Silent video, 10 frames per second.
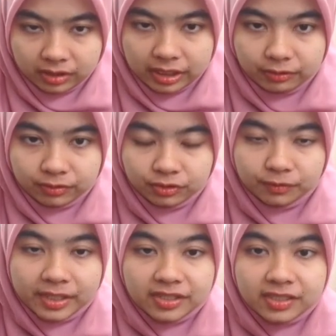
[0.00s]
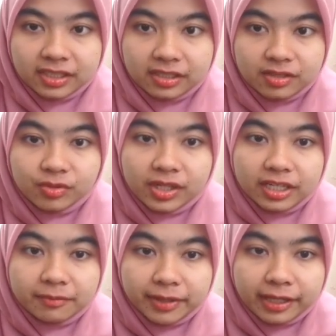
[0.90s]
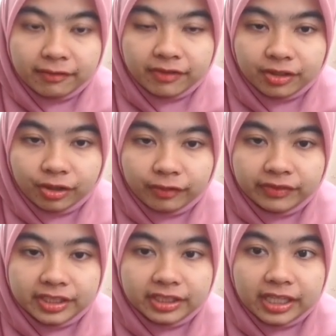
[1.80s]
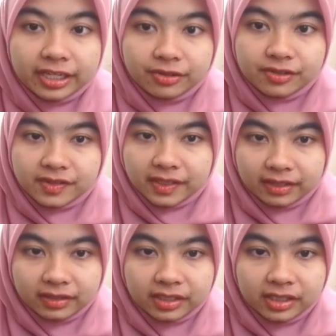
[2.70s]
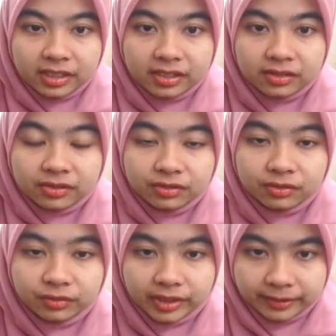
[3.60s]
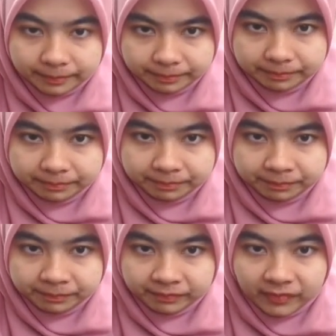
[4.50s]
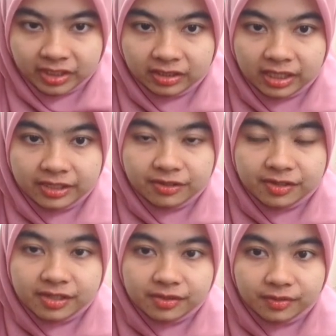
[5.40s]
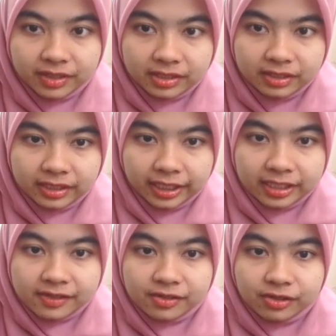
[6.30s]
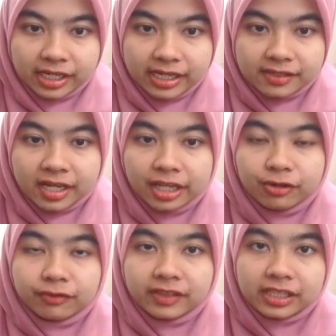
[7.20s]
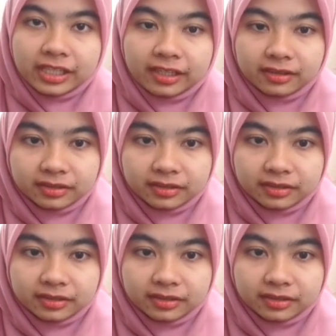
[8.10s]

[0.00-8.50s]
I want to measure the swelling behavior of the hydrogel. So when the hydrogel swell, it is known as hydrophilic.